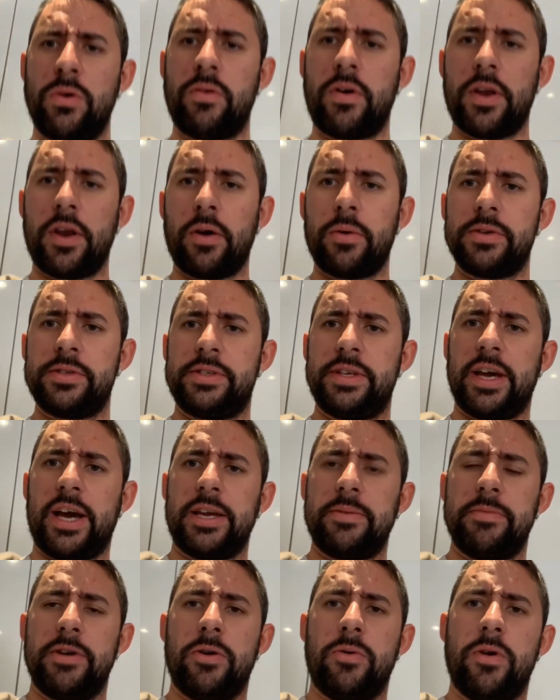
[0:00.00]
I noticed the
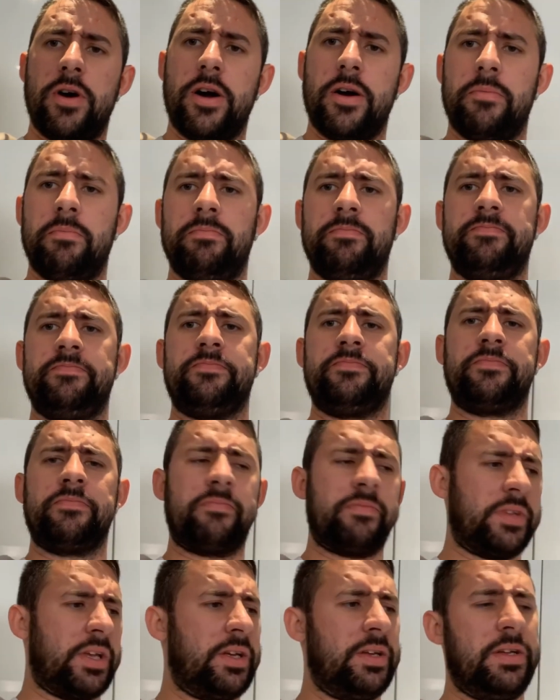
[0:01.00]
8mm
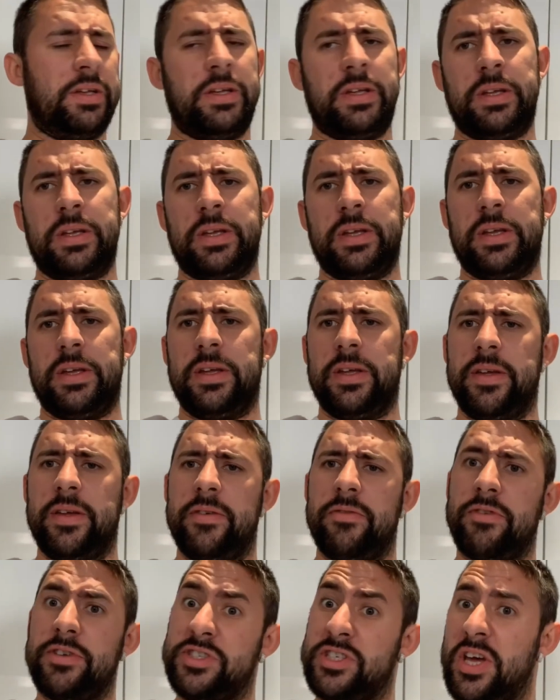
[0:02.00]

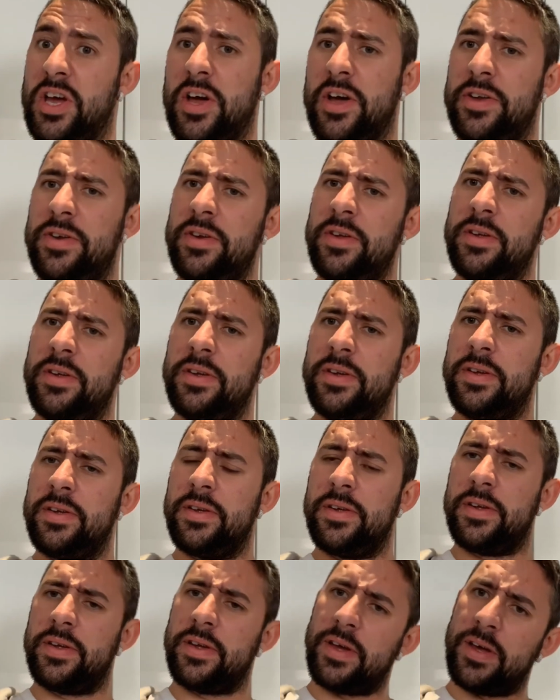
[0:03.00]
return,
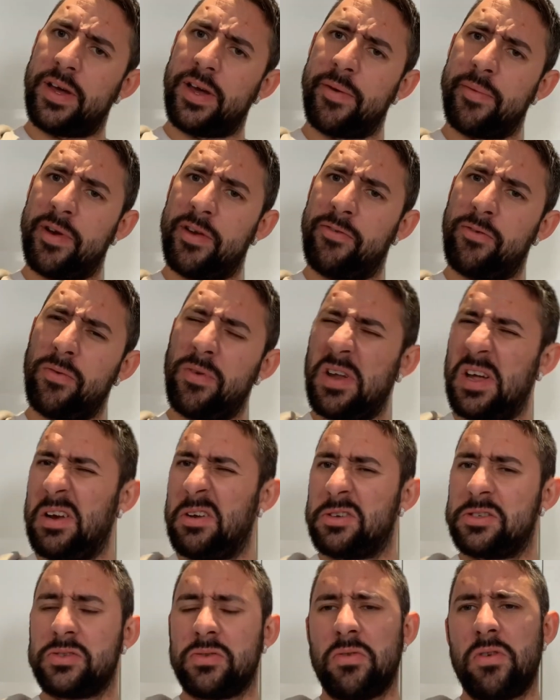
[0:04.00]
and I thought that
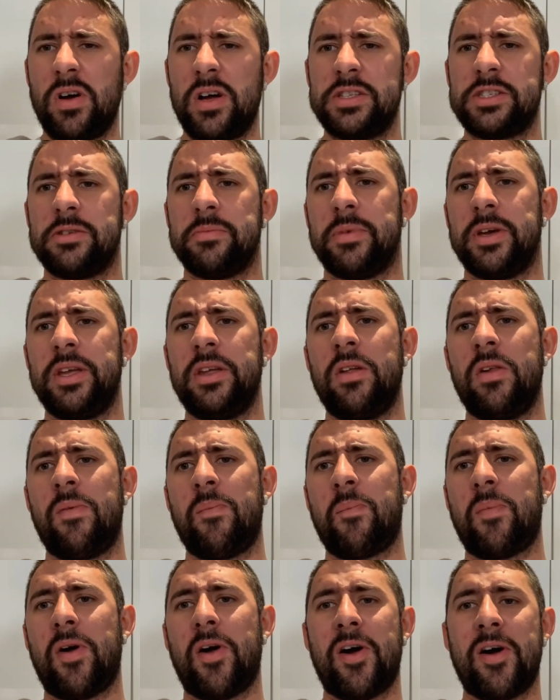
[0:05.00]
looks all right to me.
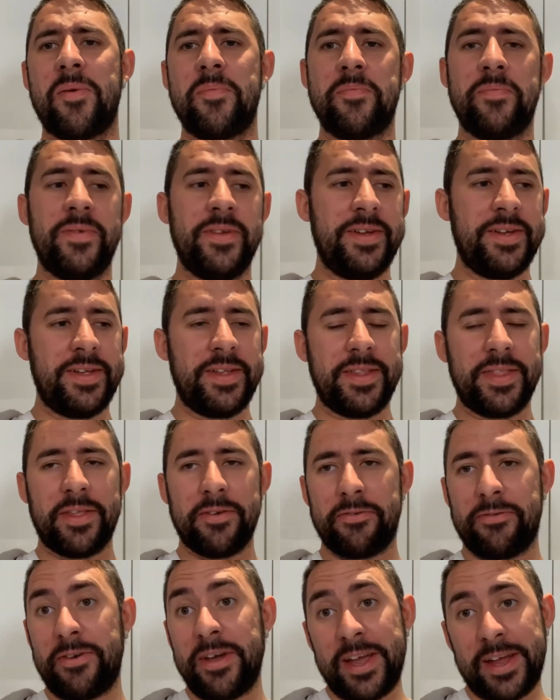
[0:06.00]
But the
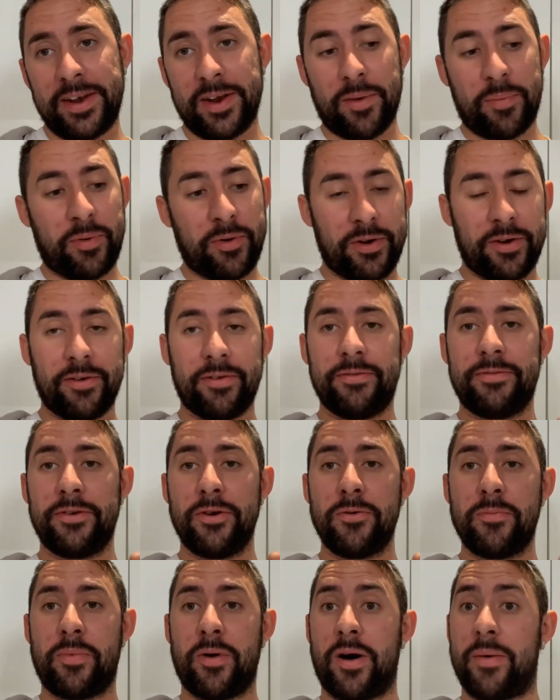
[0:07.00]
fitting, I put the
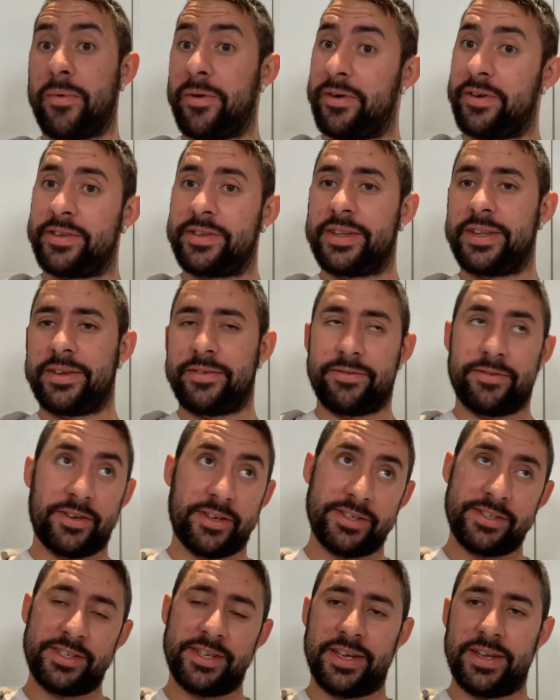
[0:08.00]
fuel pipe on, if you
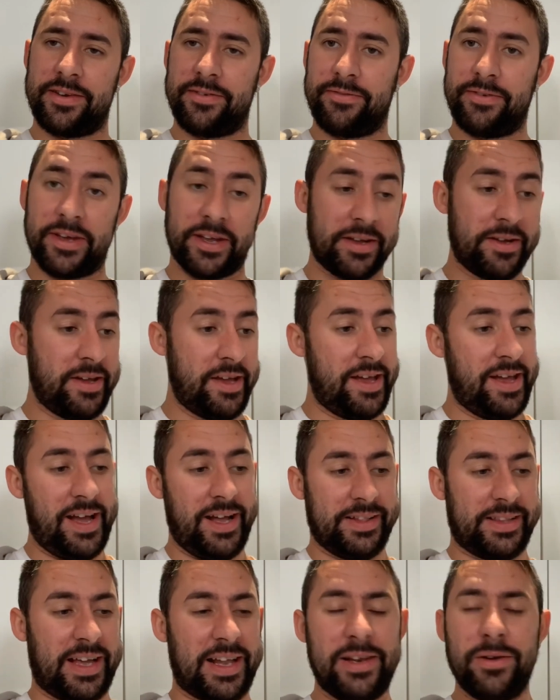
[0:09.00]
can see it in the thing,
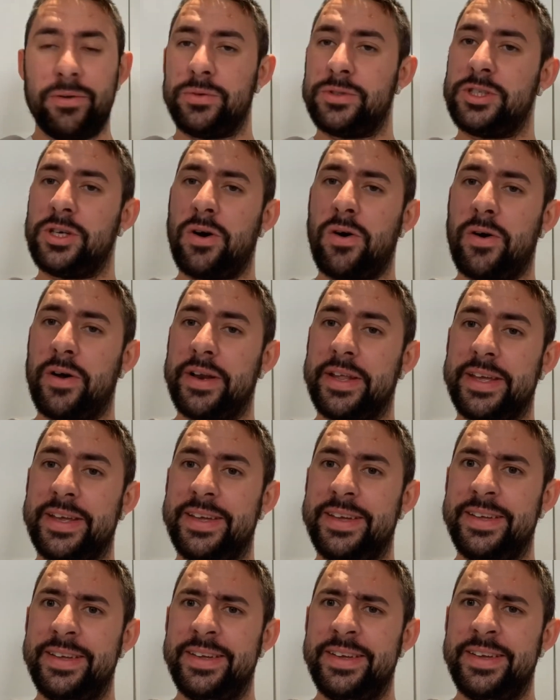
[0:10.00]
had that little tiny